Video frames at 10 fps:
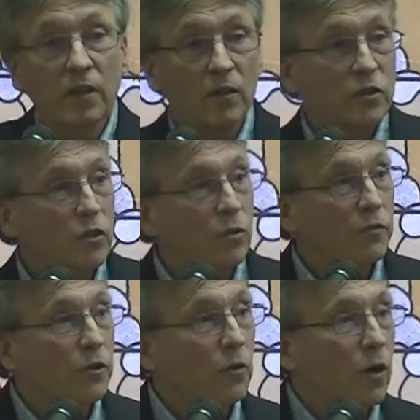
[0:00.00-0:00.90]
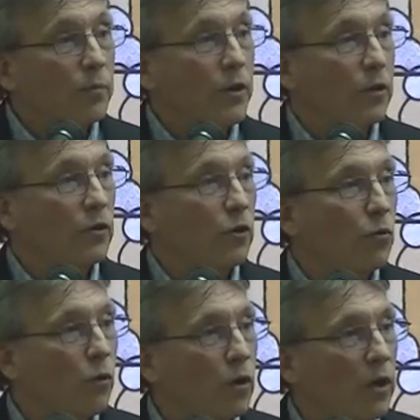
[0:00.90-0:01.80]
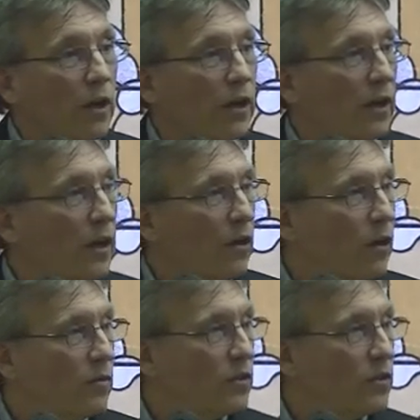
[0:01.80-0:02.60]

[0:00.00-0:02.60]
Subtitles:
So if you're up here, you're working, and all of a